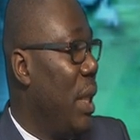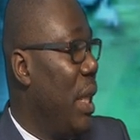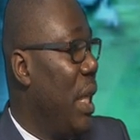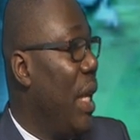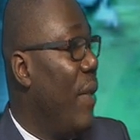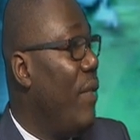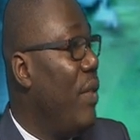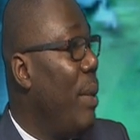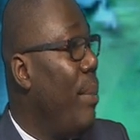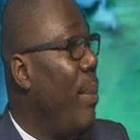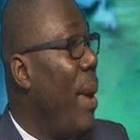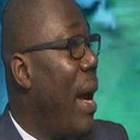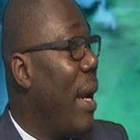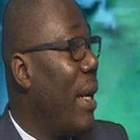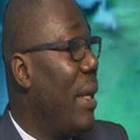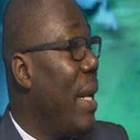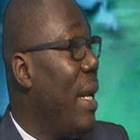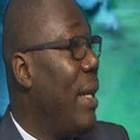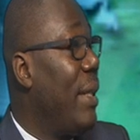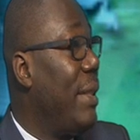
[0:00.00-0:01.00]
If the bank
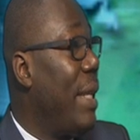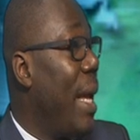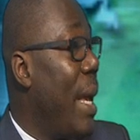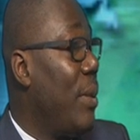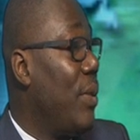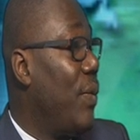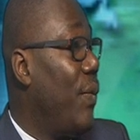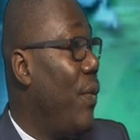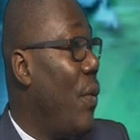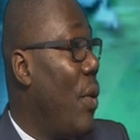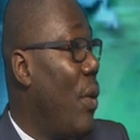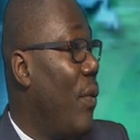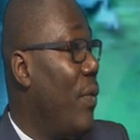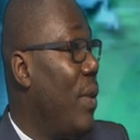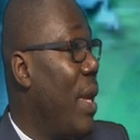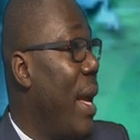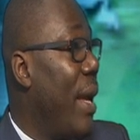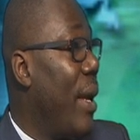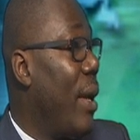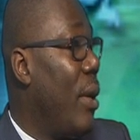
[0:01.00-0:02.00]
lend times 4 of
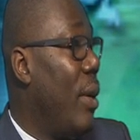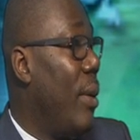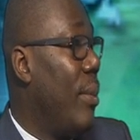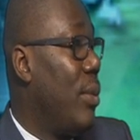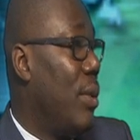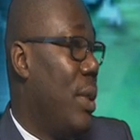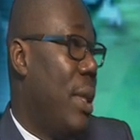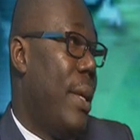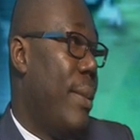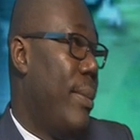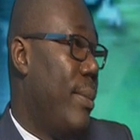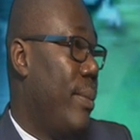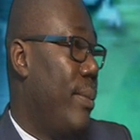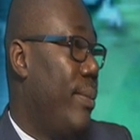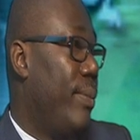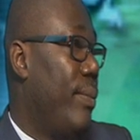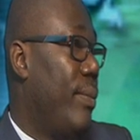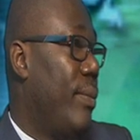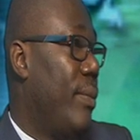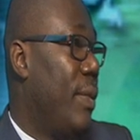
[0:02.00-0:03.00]
that income to them,
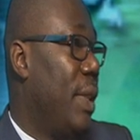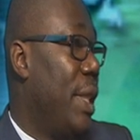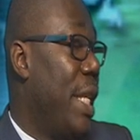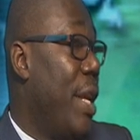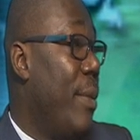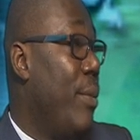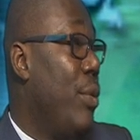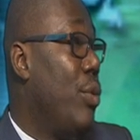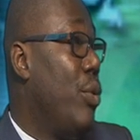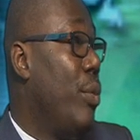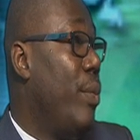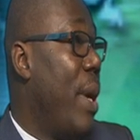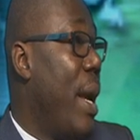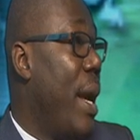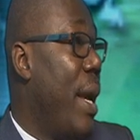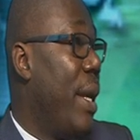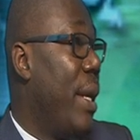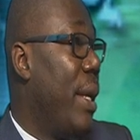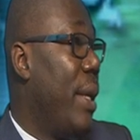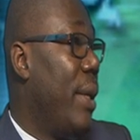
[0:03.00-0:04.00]
they're able to
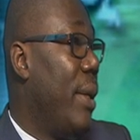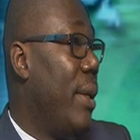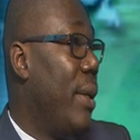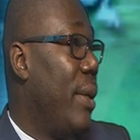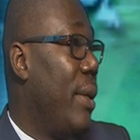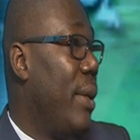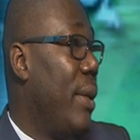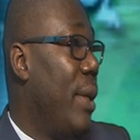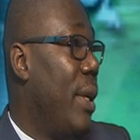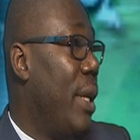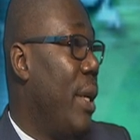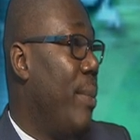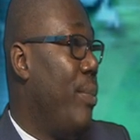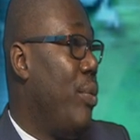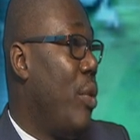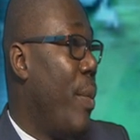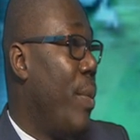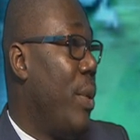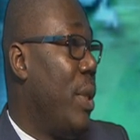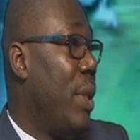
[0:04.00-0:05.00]
buy a property